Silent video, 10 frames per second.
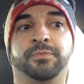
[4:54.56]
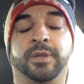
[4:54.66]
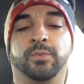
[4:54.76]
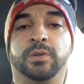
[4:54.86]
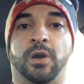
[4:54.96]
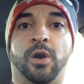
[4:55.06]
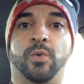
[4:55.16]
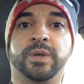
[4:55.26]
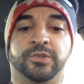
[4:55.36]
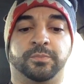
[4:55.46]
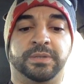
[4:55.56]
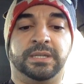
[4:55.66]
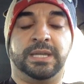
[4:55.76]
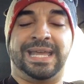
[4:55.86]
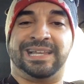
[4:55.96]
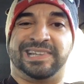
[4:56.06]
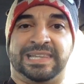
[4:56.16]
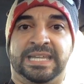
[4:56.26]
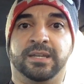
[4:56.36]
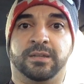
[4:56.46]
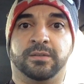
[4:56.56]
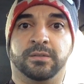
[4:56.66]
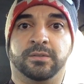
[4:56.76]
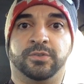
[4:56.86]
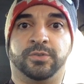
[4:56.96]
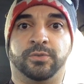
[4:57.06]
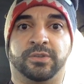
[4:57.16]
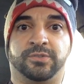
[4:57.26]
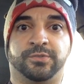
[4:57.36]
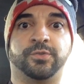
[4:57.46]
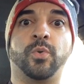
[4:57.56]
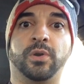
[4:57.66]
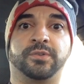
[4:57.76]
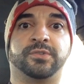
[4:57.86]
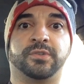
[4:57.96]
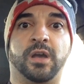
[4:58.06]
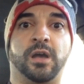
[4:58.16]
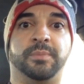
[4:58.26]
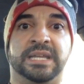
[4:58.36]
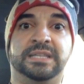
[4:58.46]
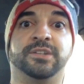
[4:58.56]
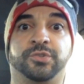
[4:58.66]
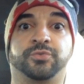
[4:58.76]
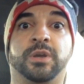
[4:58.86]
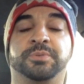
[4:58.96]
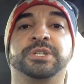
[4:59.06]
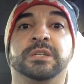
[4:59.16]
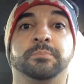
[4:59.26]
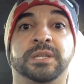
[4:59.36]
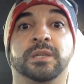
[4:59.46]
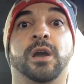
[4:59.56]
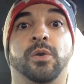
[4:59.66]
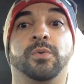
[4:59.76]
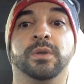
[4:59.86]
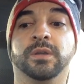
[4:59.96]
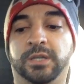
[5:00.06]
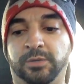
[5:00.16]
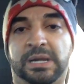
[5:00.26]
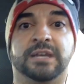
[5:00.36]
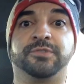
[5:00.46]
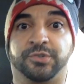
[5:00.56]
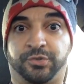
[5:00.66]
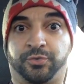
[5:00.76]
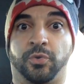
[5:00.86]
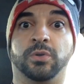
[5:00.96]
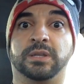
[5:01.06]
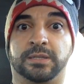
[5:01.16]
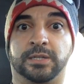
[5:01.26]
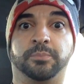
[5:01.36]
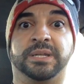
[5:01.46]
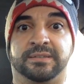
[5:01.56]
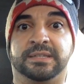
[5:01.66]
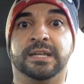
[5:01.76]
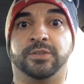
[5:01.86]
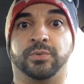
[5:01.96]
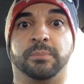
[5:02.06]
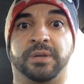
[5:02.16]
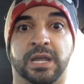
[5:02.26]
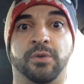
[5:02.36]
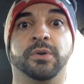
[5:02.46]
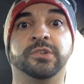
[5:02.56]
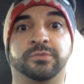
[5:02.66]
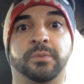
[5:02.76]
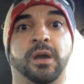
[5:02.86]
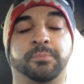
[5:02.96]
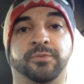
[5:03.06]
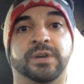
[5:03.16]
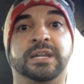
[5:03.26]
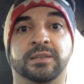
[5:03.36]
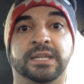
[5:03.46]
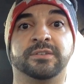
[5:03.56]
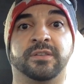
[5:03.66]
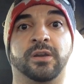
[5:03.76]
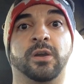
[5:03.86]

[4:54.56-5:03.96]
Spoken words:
there will always be a link to the source in the description below. You might have to scroll a little bit to get to it, but I always provide a link to the